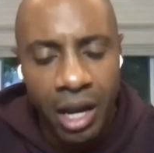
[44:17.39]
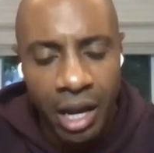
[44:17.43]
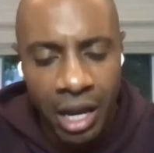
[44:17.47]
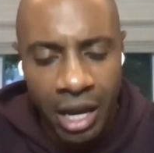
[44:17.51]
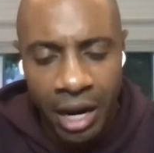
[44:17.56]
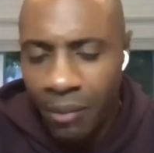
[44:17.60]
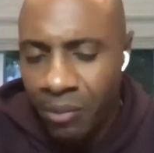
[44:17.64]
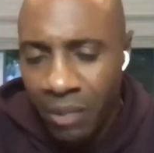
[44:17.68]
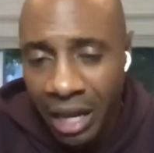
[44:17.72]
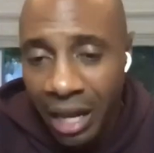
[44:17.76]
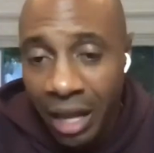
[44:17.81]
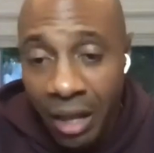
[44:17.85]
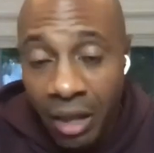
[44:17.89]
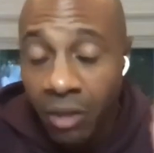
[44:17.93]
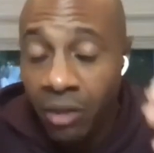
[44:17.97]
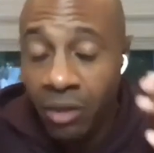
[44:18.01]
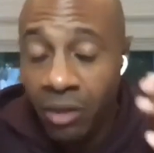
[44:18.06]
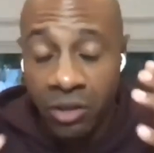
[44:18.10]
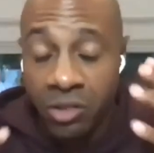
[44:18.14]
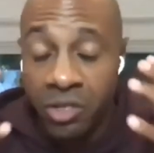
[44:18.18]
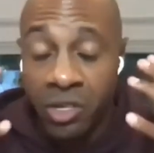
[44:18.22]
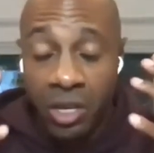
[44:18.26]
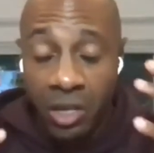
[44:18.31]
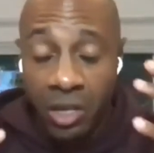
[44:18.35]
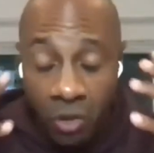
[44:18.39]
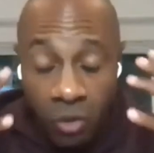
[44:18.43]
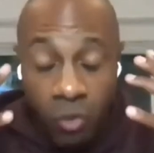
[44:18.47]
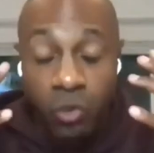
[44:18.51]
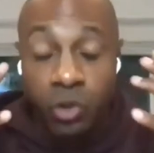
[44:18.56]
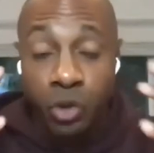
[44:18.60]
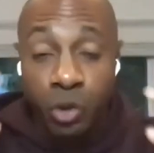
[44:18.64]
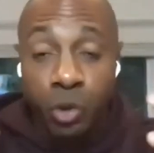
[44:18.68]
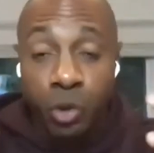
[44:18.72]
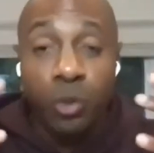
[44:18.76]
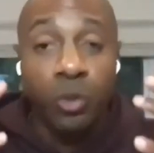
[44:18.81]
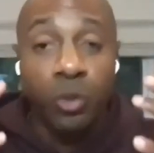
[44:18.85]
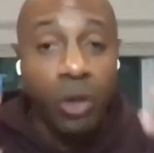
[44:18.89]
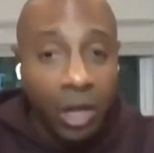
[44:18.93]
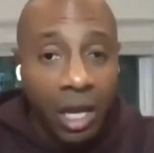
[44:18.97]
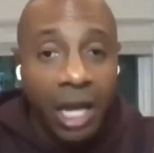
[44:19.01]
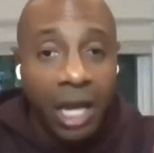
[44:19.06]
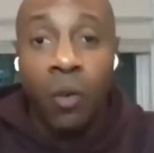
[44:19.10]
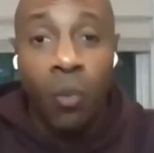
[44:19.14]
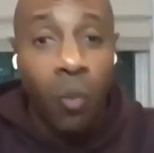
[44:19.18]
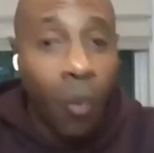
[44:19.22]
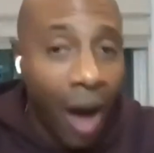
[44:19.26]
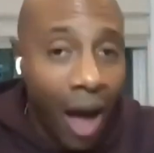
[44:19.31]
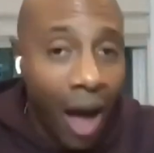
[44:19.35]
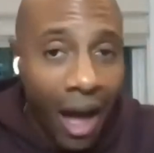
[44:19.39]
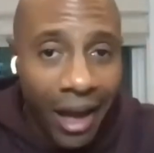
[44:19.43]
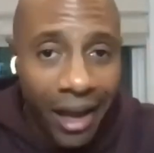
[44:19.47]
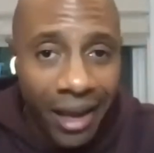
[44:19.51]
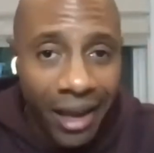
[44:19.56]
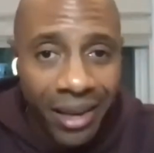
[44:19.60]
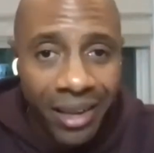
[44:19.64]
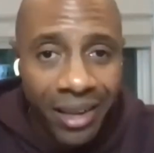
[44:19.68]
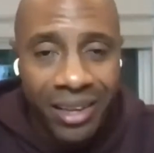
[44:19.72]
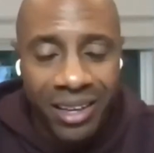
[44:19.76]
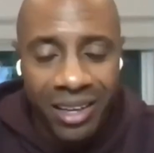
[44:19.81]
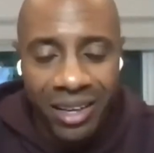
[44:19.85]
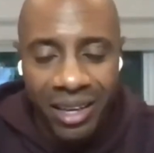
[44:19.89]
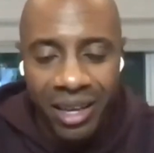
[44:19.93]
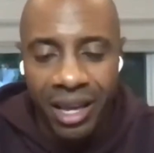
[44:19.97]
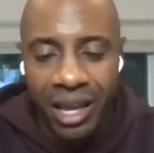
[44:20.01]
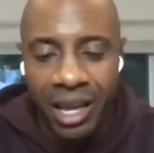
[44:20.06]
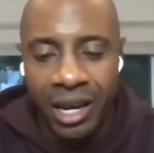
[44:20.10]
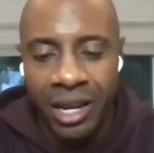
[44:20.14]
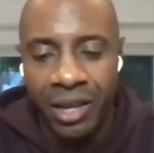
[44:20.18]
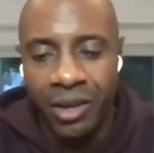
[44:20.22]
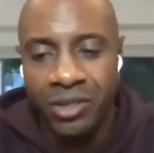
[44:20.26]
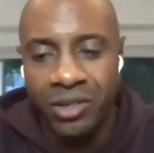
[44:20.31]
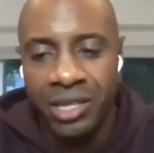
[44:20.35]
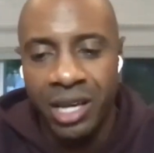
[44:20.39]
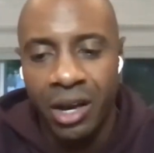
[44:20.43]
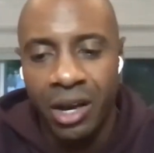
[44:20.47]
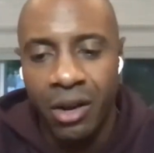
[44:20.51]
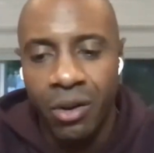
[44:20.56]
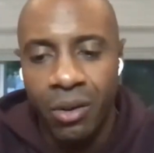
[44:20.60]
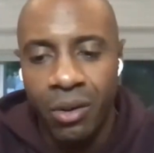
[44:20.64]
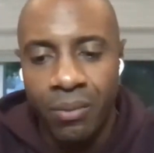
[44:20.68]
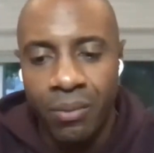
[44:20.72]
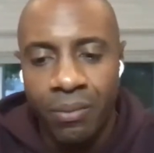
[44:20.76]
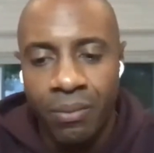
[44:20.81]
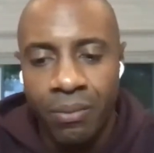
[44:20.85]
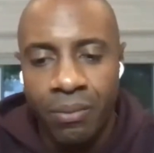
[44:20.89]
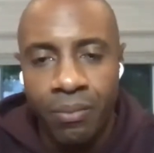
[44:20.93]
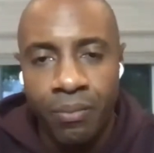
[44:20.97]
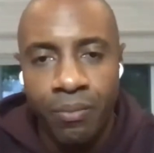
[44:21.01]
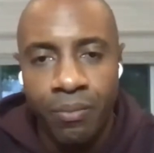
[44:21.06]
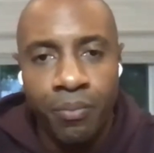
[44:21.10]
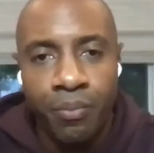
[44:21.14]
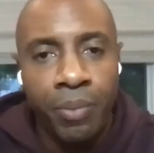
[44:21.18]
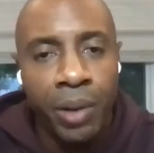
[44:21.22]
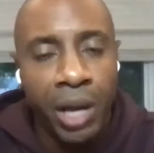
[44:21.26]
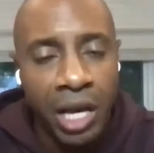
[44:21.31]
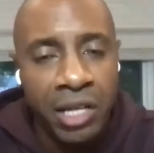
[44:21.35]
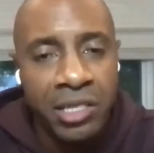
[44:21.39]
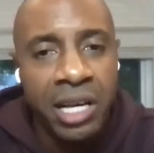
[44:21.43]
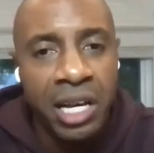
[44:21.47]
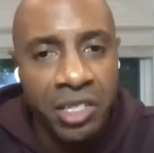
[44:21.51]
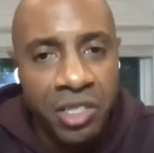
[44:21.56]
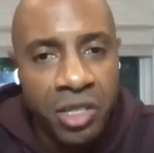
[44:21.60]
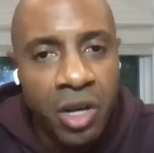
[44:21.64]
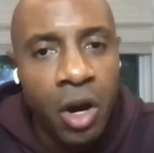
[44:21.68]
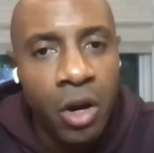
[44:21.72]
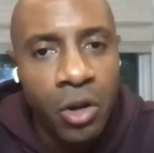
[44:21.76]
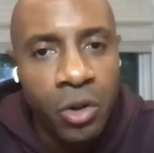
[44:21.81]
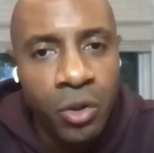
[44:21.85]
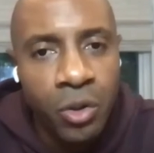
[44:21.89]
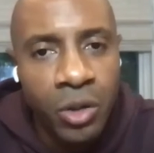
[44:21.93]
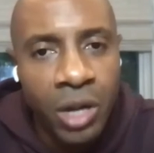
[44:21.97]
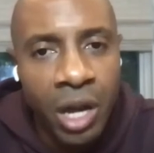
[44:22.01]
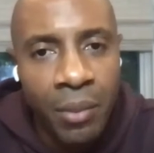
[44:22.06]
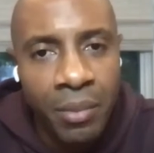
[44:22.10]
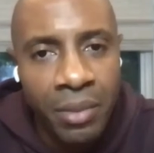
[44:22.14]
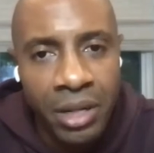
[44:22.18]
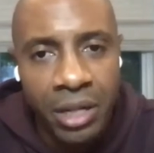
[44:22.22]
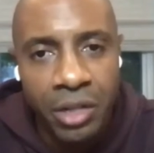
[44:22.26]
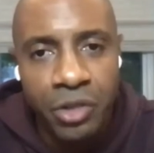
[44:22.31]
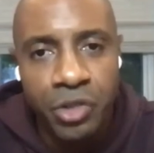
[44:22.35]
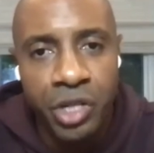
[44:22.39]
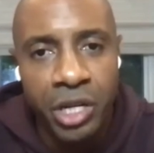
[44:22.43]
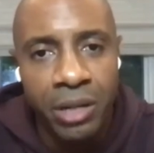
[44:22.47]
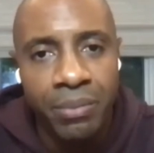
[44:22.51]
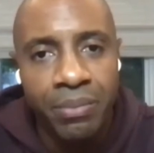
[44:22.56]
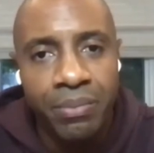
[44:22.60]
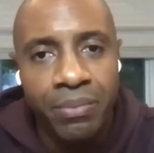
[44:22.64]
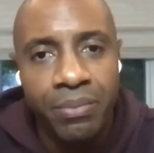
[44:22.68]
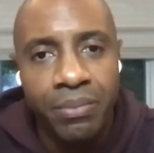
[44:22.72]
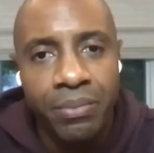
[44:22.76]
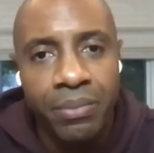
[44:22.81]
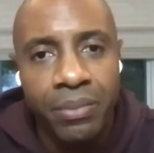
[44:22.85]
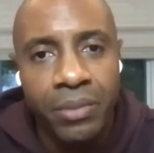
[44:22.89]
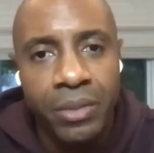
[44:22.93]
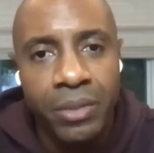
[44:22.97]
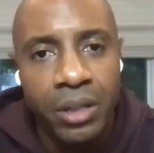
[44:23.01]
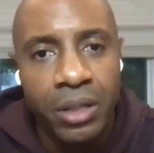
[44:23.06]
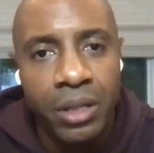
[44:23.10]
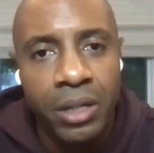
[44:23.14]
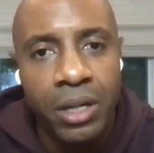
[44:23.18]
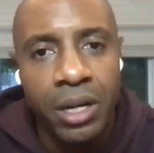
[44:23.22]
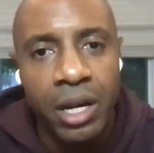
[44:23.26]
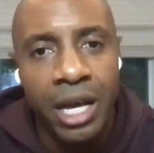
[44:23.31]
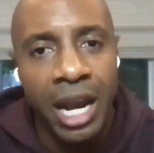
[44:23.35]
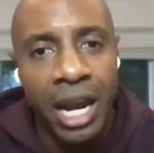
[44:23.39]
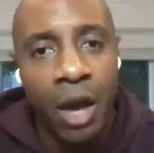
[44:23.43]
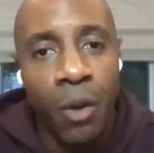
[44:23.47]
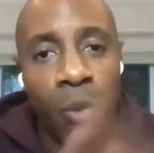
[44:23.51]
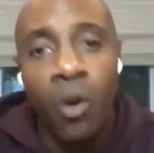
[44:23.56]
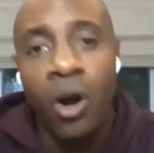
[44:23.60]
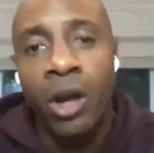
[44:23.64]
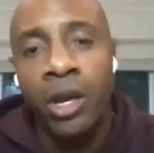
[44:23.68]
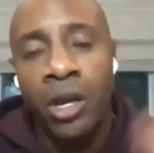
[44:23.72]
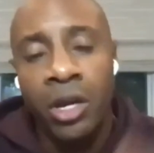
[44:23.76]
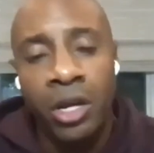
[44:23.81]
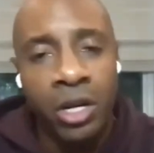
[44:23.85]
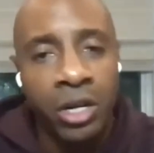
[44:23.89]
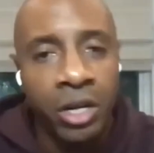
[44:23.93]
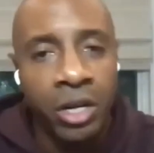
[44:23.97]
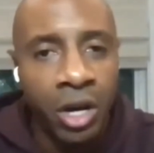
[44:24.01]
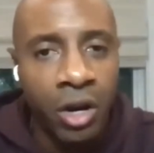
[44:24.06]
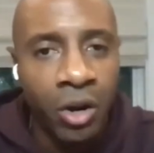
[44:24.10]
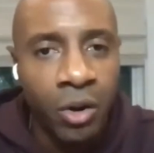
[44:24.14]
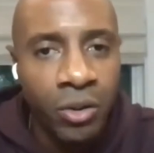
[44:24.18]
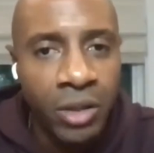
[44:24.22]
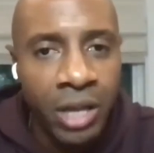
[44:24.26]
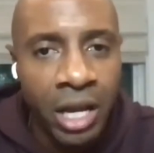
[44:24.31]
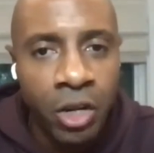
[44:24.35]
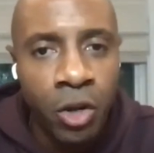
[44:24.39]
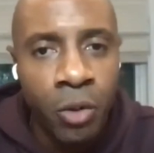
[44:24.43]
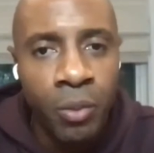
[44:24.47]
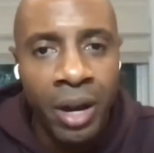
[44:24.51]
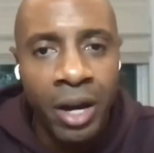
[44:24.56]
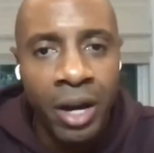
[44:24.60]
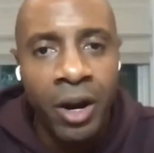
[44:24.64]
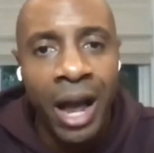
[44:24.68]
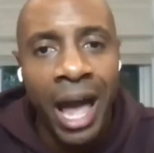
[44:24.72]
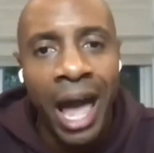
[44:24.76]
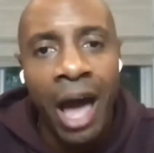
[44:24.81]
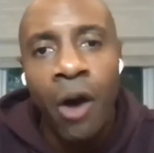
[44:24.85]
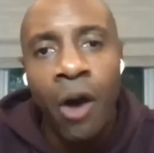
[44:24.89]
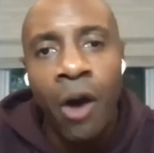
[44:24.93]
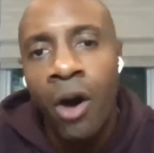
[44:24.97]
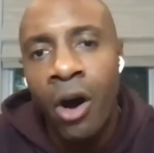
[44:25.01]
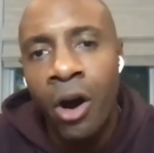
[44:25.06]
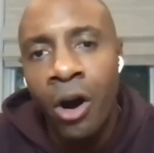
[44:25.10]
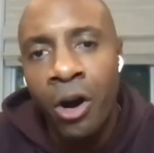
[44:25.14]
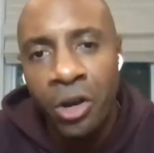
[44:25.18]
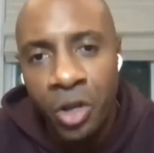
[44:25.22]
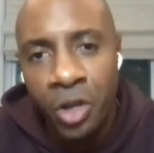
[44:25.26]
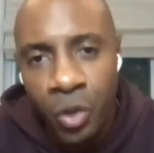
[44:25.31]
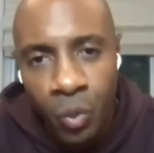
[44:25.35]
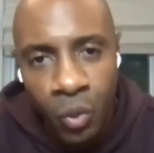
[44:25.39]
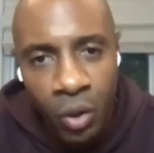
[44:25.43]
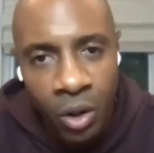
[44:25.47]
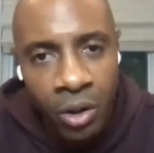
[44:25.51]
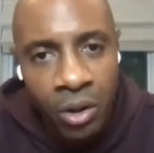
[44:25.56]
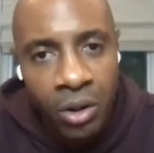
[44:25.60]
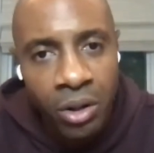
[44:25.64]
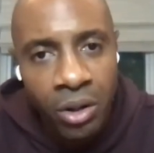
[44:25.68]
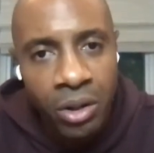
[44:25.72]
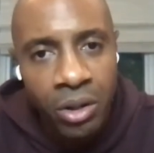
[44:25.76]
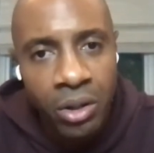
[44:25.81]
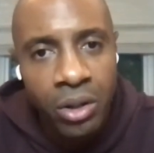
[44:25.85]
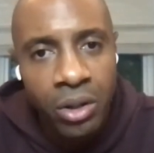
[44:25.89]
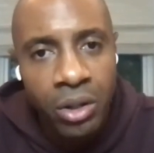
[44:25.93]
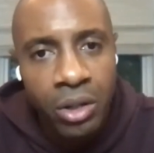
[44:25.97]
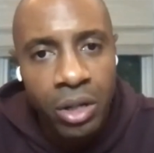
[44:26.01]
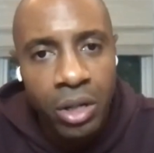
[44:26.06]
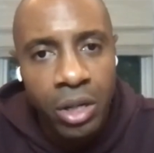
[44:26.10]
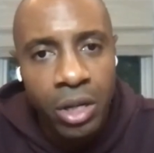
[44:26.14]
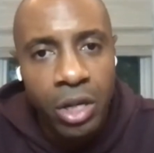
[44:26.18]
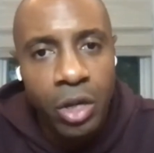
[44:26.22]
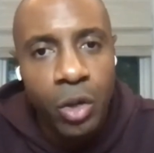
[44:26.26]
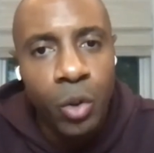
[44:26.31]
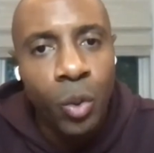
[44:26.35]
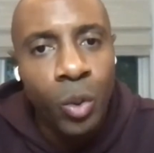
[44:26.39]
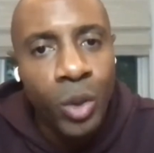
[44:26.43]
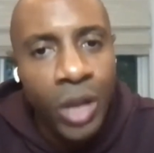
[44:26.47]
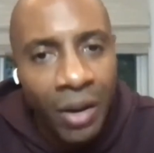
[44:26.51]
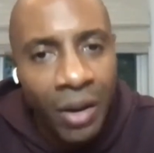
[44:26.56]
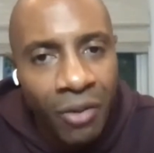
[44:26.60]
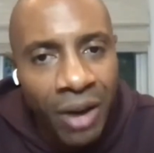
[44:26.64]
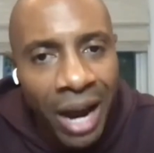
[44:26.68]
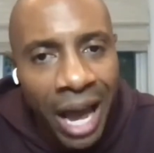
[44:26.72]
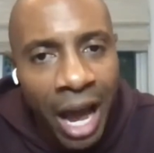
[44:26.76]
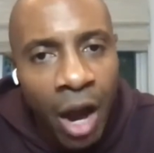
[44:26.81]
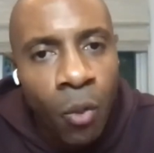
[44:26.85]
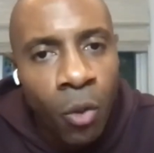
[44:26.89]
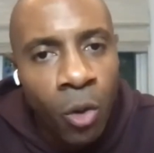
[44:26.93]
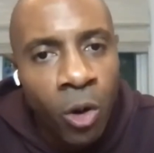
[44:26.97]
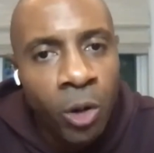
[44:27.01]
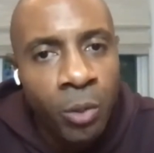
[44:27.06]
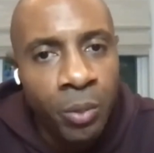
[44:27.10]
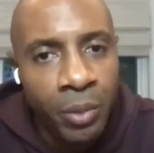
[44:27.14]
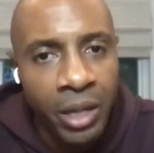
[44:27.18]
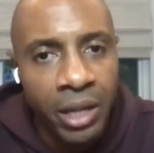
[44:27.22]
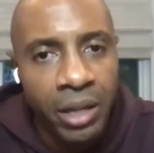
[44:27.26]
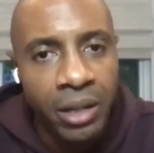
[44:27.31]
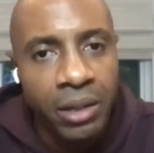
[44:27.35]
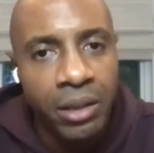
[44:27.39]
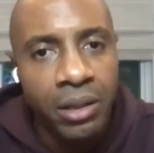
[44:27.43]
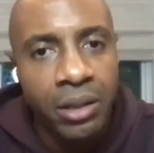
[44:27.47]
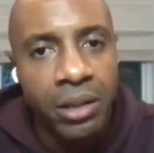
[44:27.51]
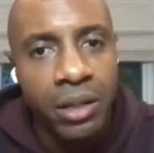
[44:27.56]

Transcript: And I'm like, it's a true look, like, why? And he was like, because I saw you come in the gym. And I want you to know that no matter how hard you work, you will never outwork me.